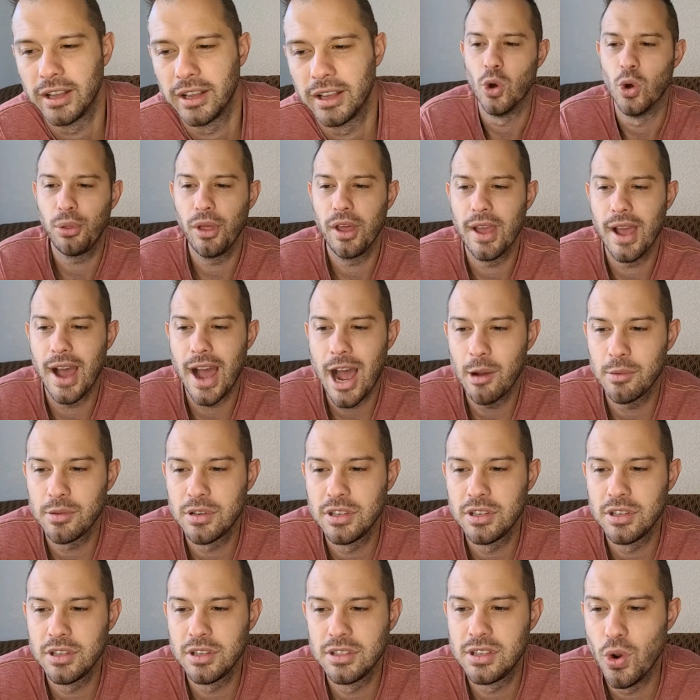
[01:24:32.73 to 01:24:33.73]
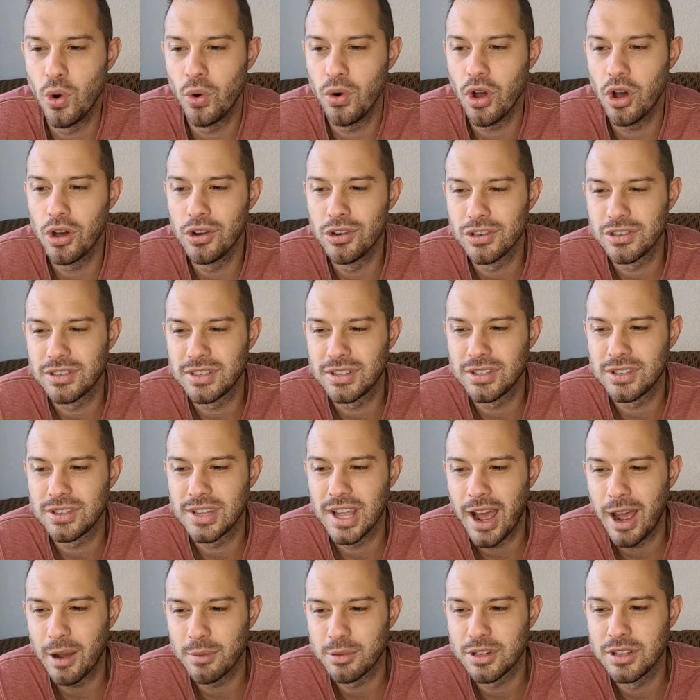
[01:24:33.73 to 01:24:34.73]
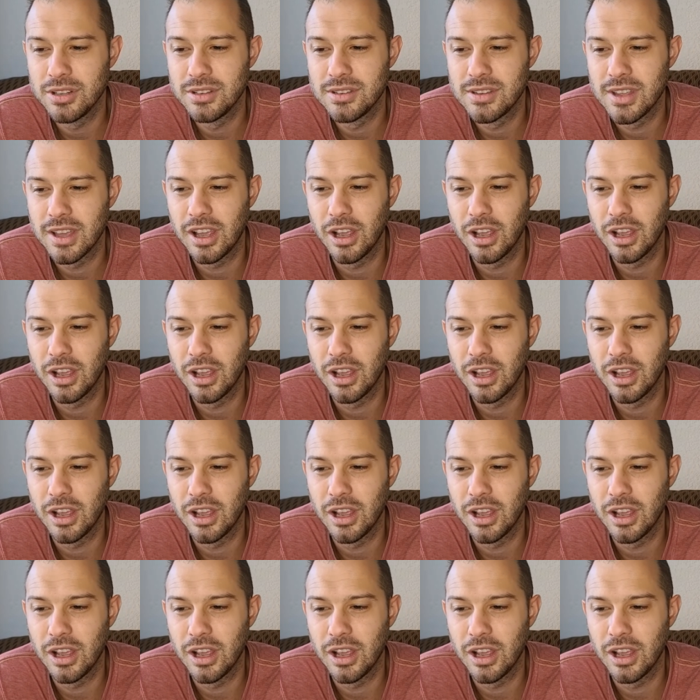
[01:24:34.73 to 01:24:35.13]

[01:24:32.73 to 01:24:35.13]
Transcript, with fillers: Don't play options if you don't understand options.